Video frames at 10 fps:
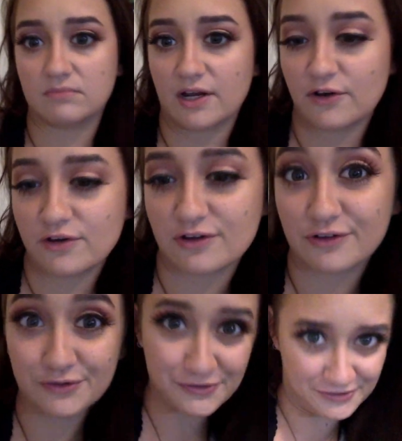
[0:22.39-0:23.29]
I know your
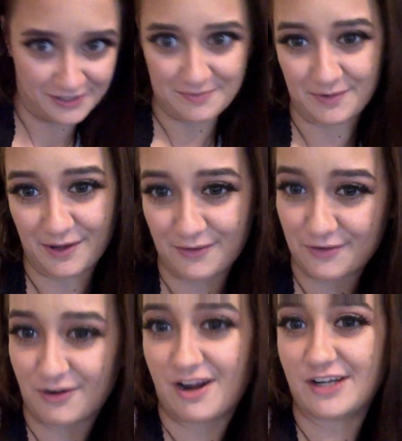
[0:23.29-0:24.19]
username, but I don't
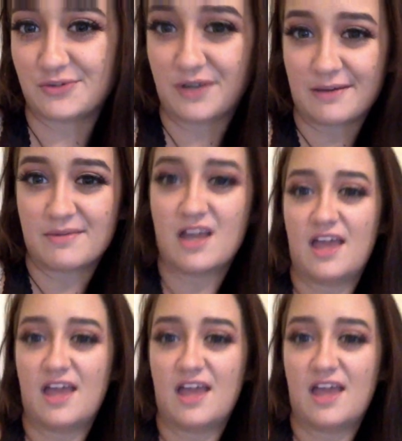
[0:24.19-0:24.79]
know your actual name.